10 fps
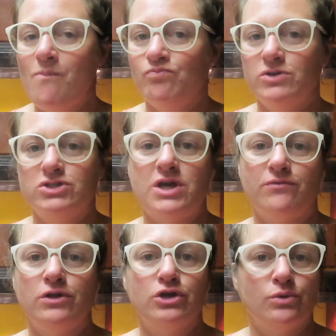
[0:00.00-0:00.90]
This is
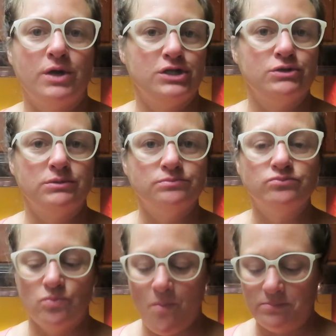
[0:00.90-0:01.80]
definitely a good way to do it.
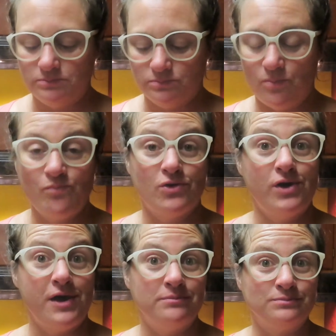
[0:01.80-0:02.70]
So
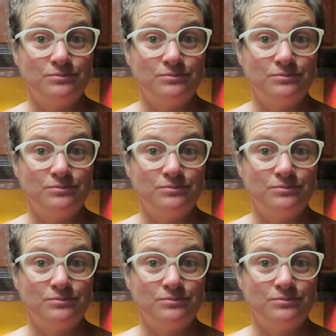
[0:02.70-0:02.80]
yay!